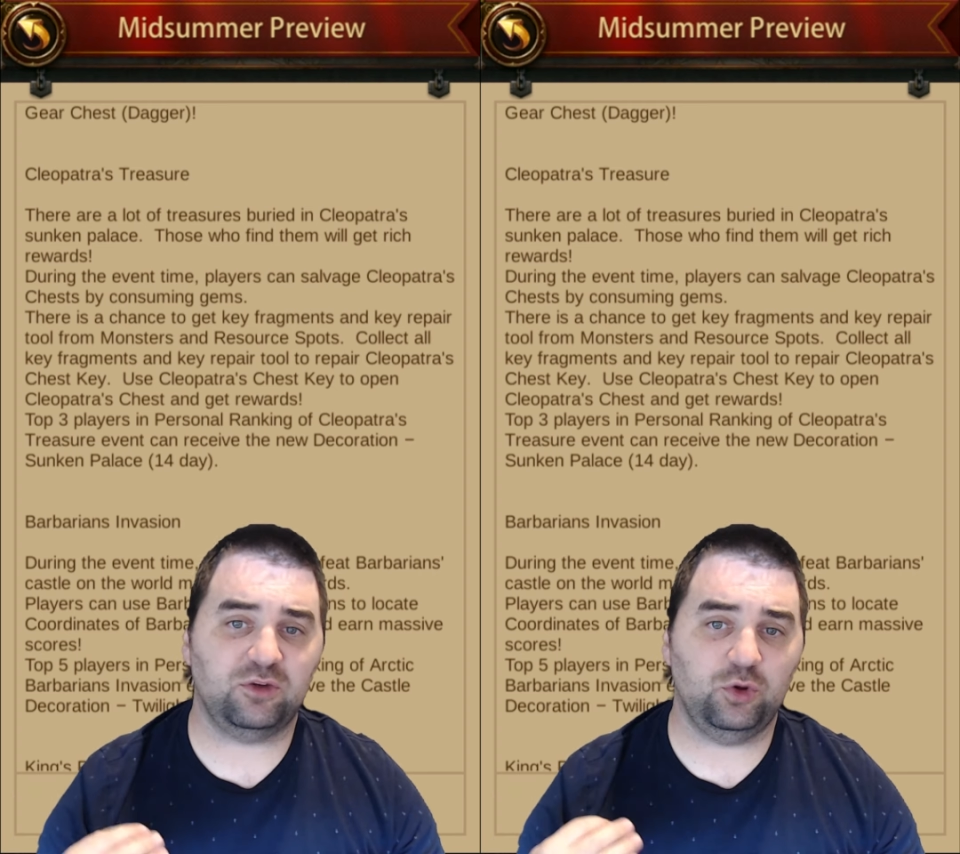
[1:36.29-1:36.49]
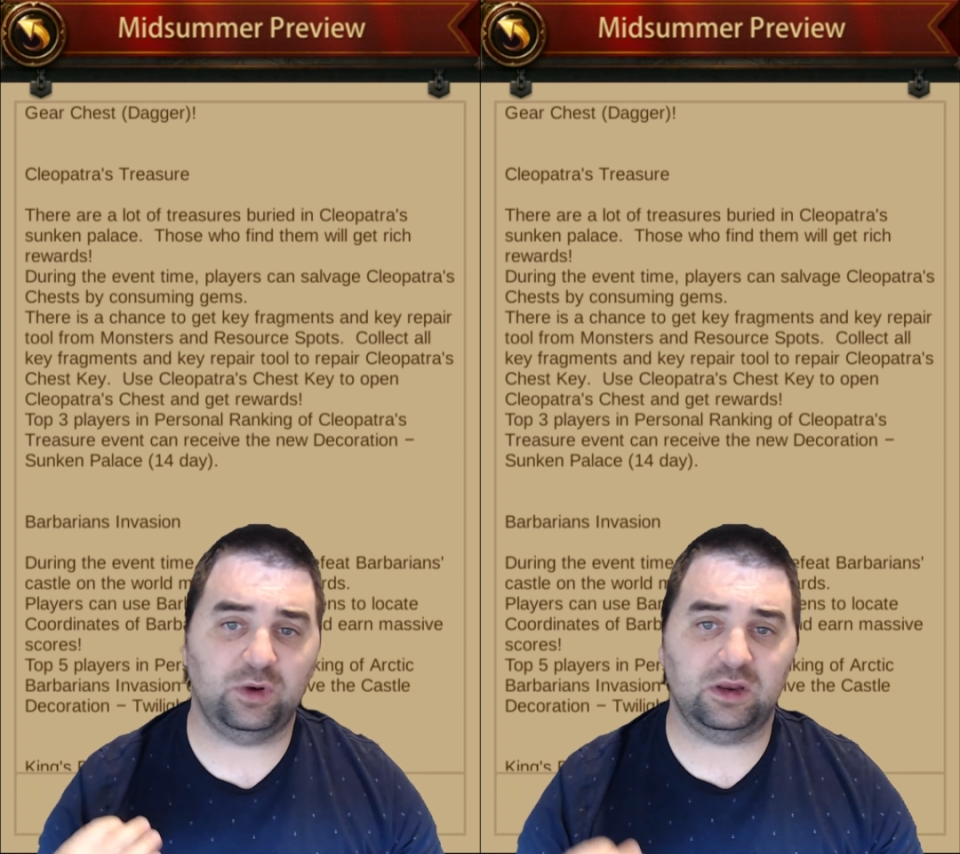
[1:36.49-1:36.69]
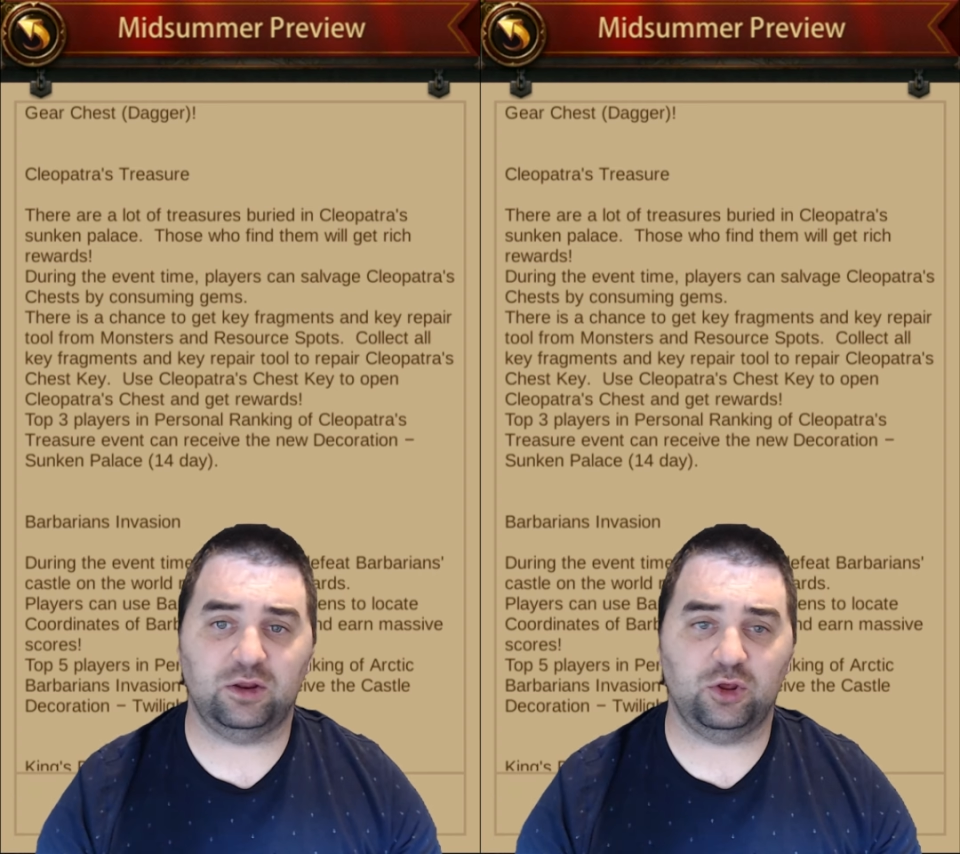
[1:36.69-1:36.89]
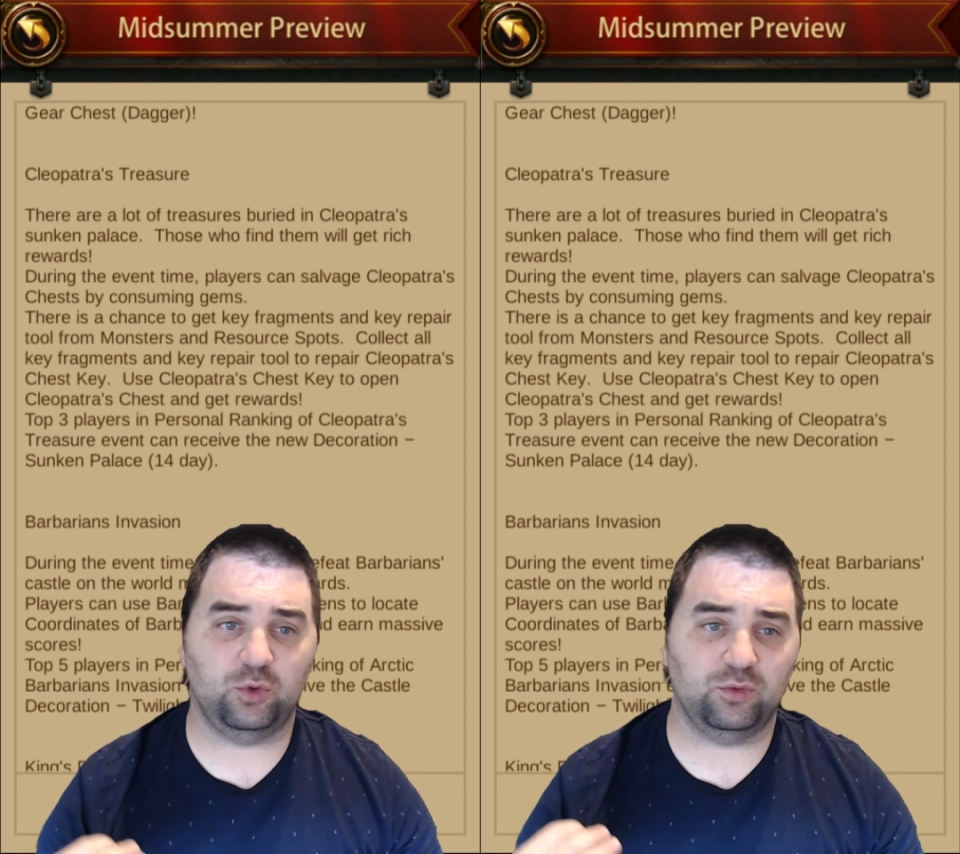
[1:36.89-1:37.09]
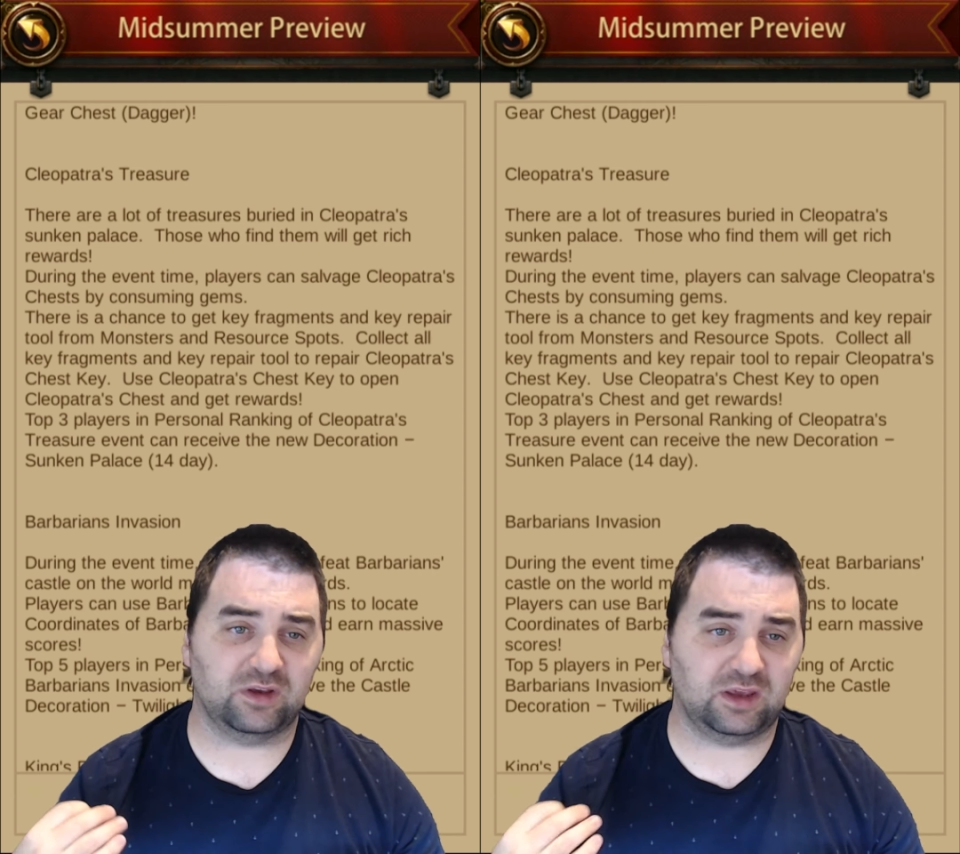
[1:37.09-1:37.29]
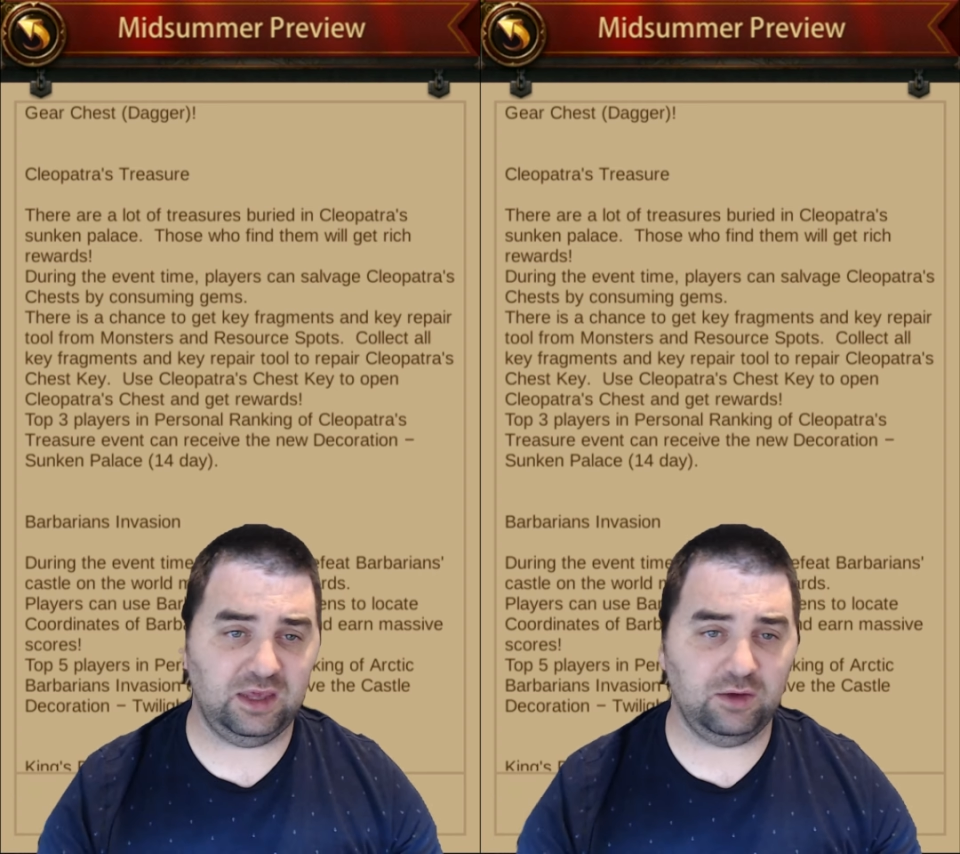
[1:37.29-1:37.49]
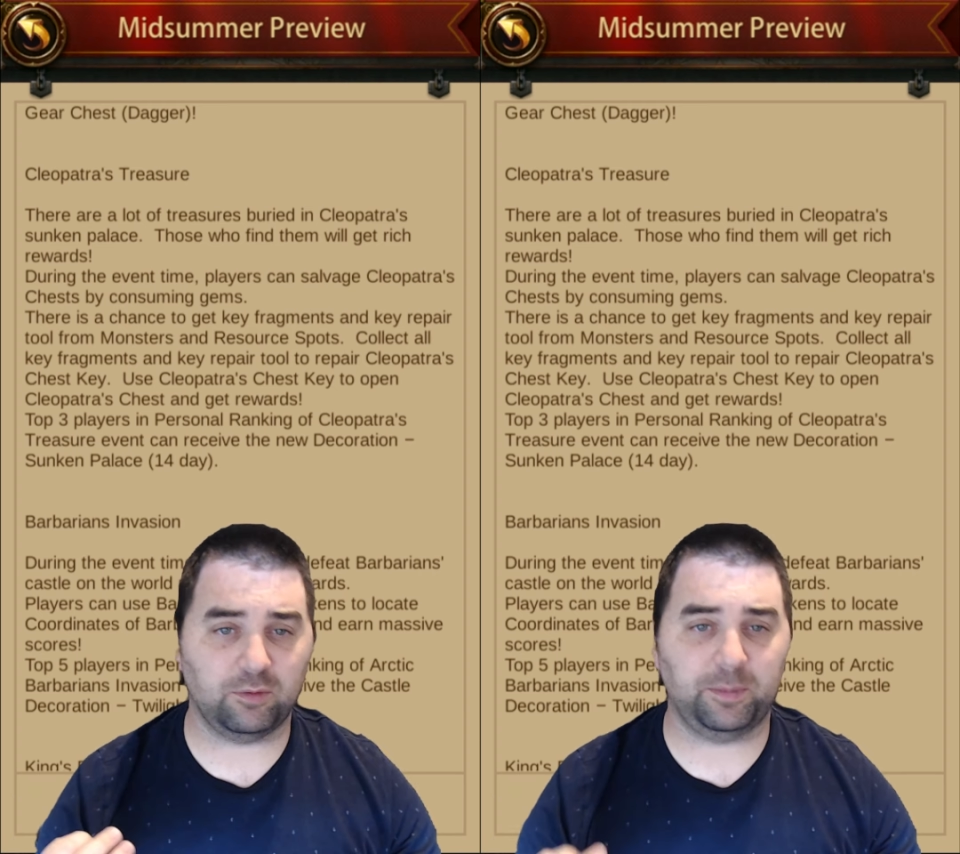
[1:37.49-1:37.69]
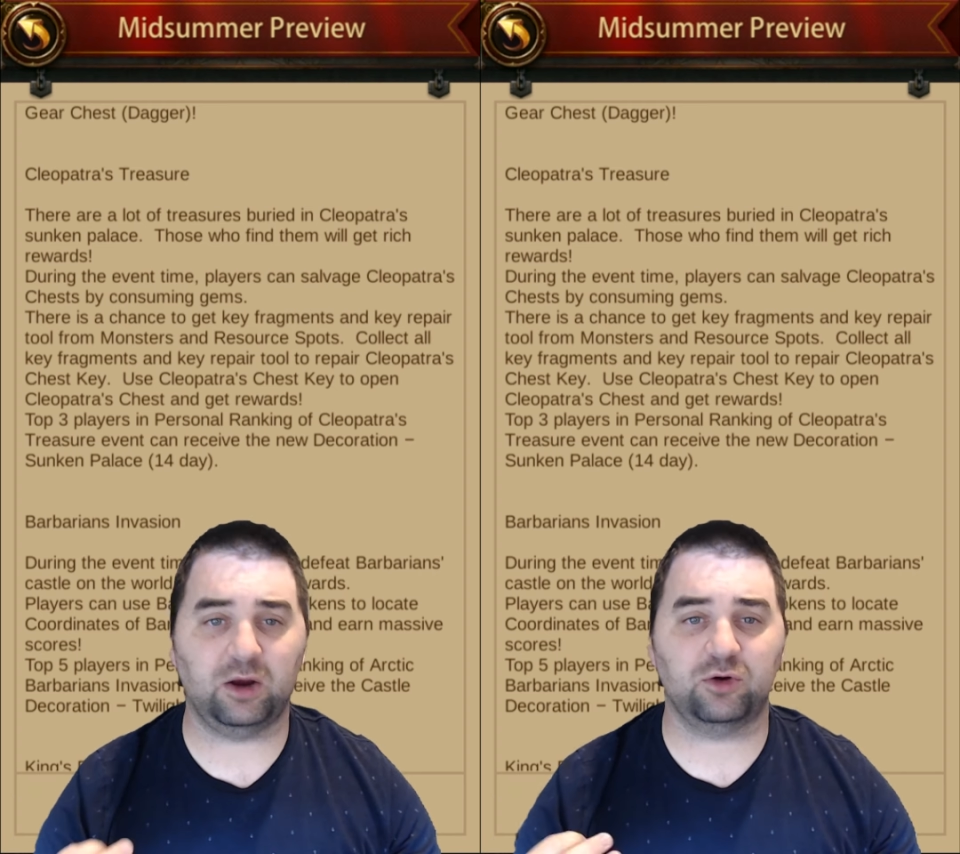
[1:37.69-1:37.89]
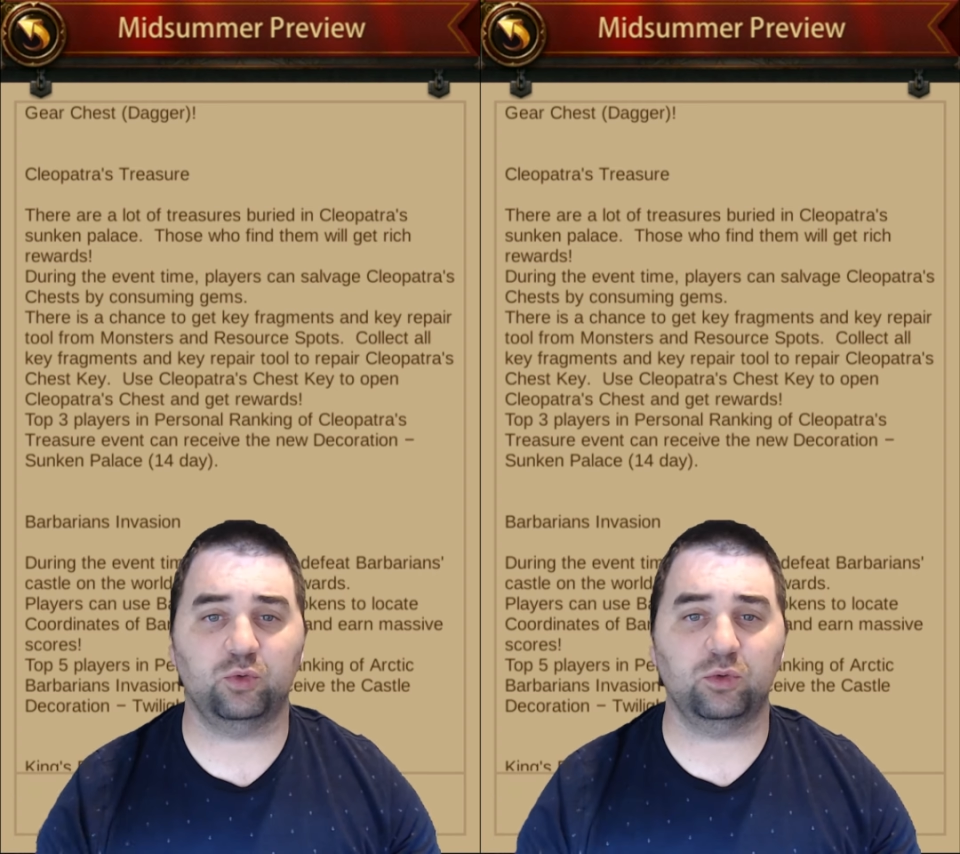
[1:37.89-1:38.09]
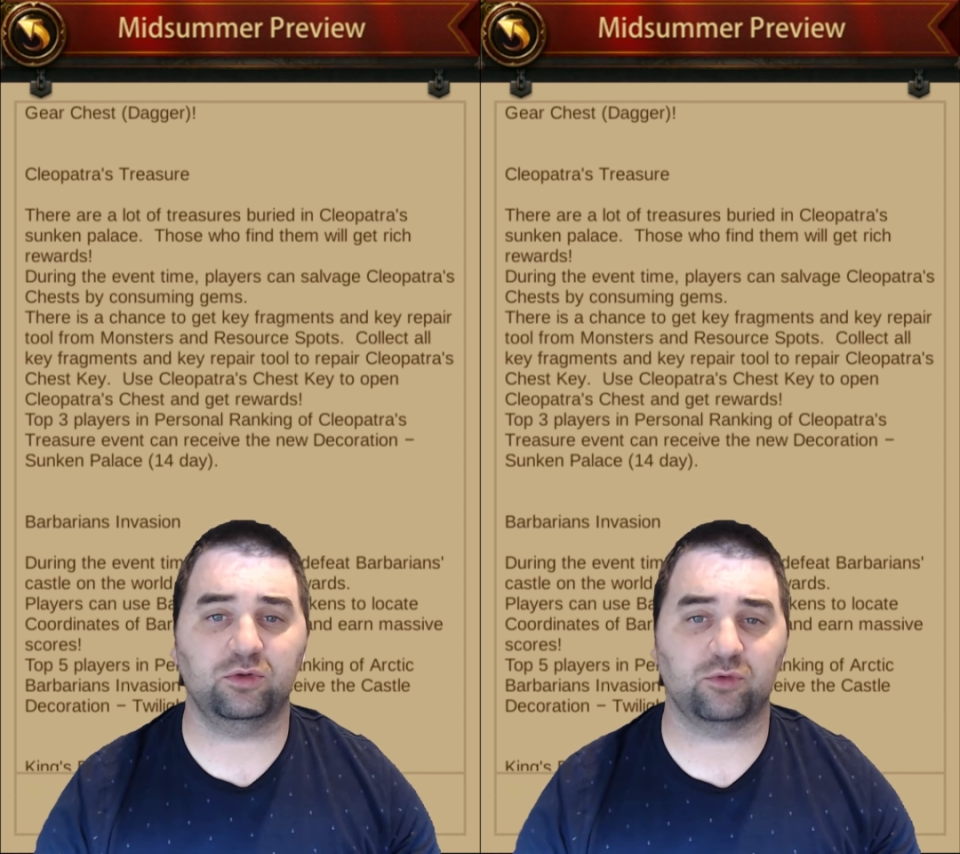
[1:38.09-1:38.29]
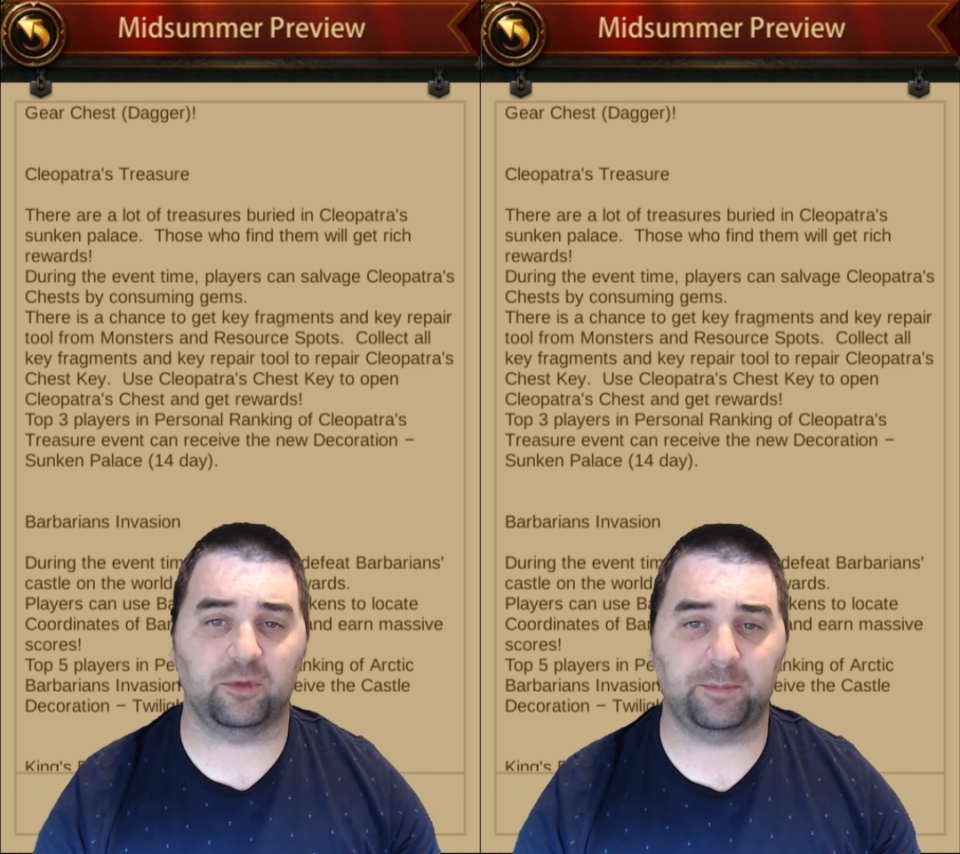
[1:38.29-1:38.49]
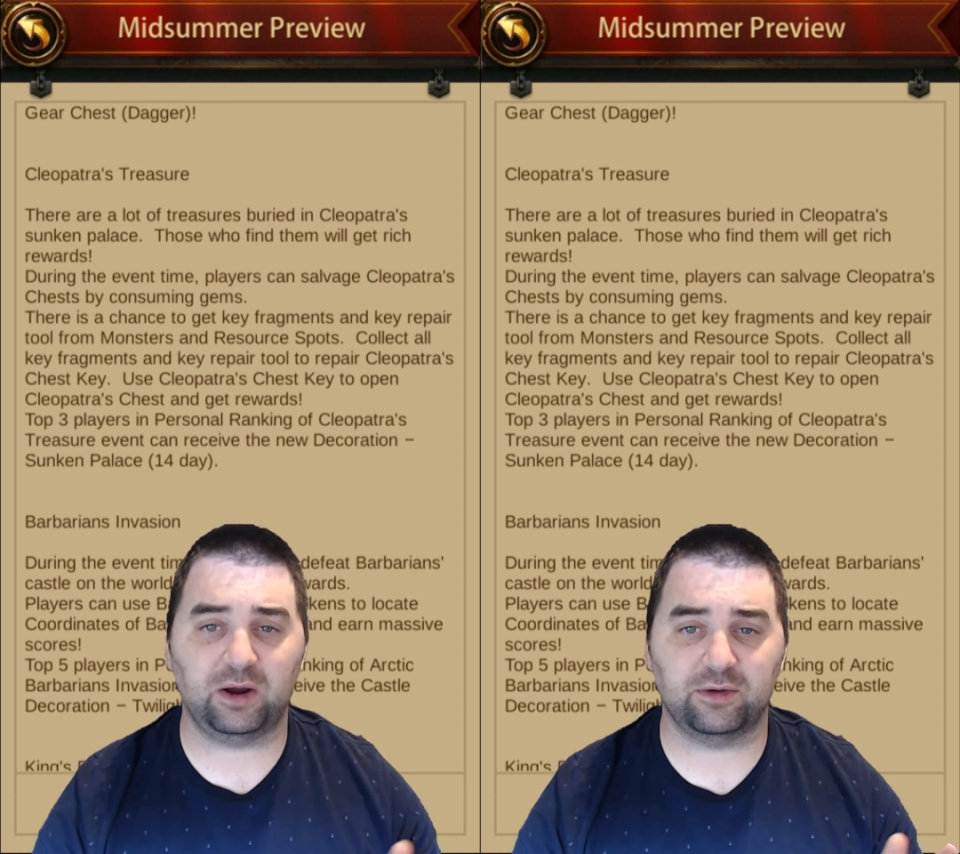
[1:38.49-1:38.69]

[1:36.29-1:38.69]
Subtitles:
you need to use a key repair tool to repair